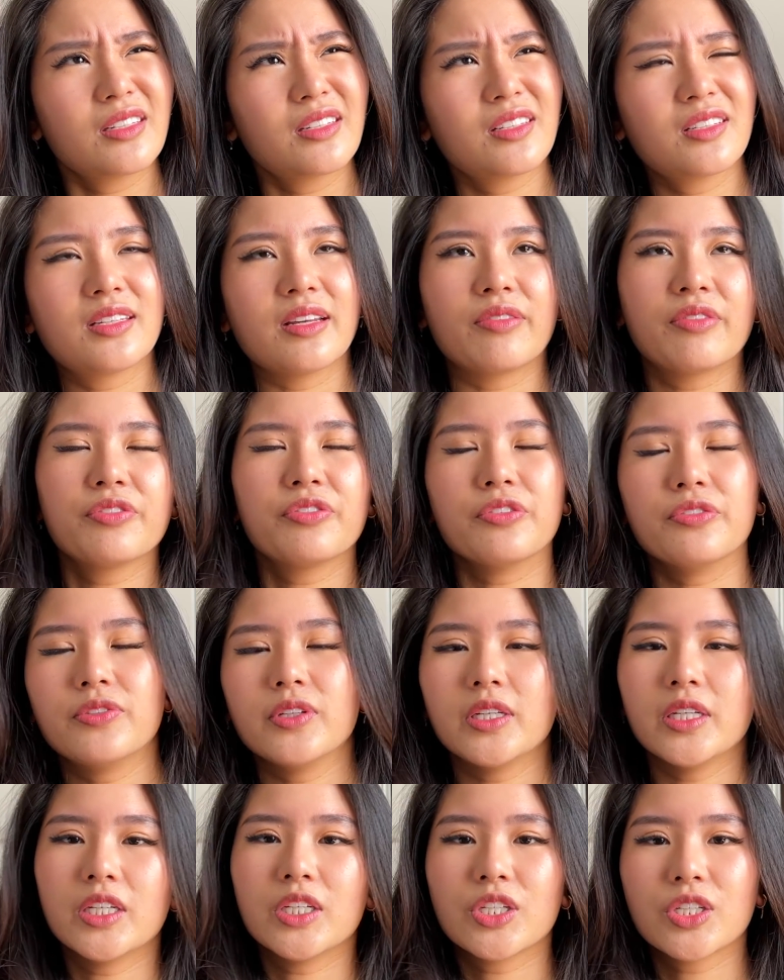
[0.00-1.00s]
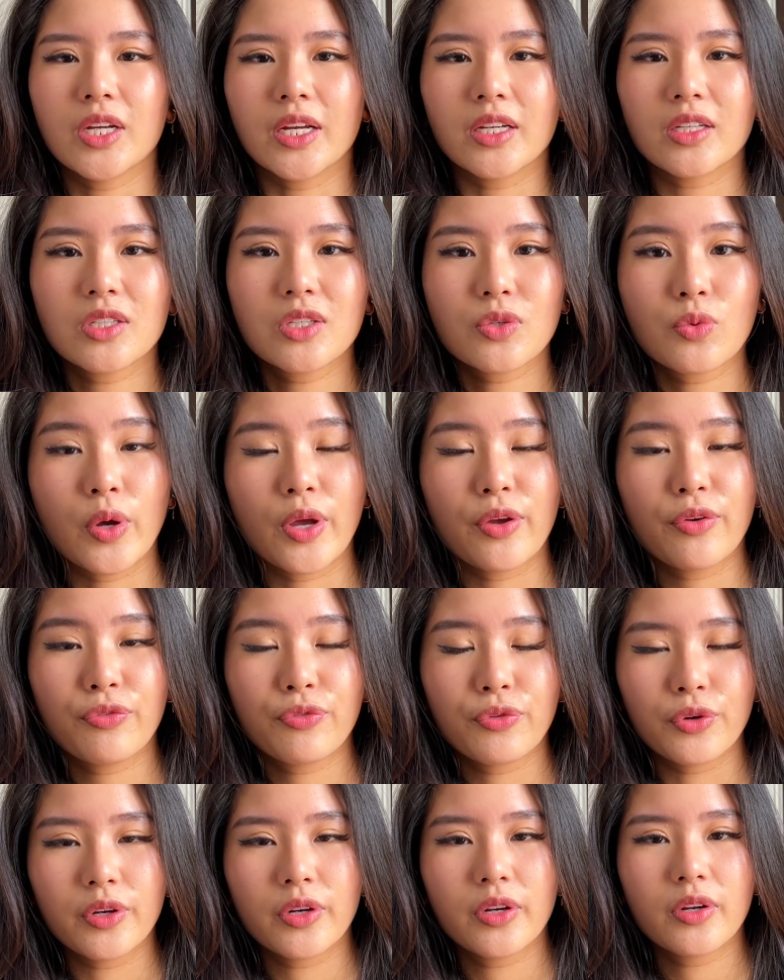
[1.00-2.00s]
750-ish like square
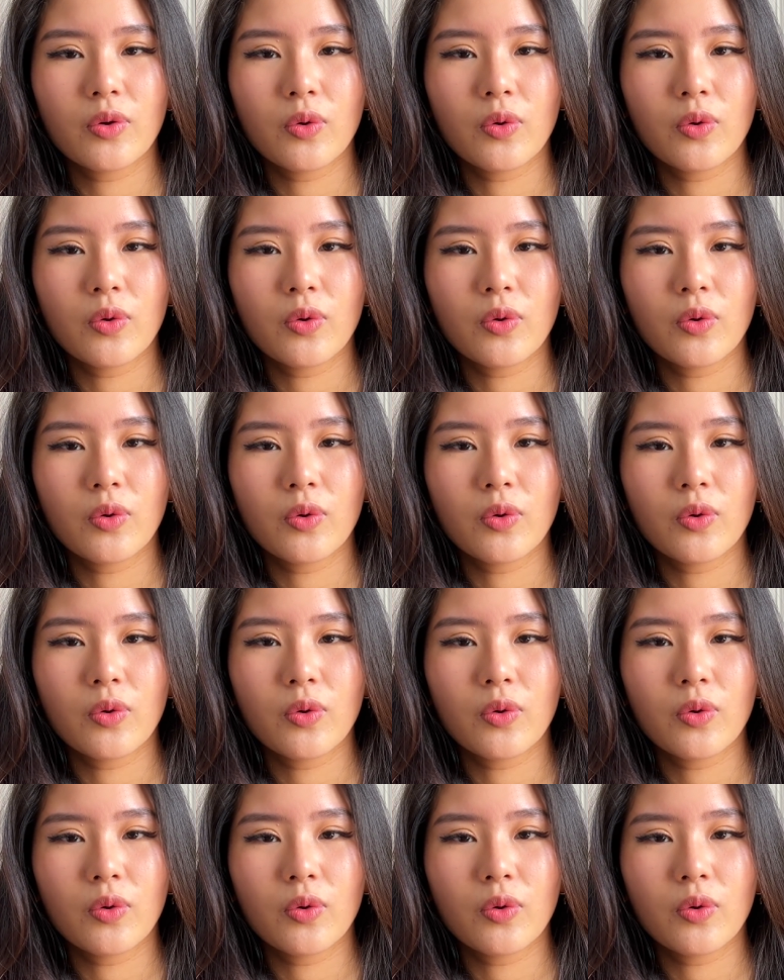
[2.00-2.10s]
foot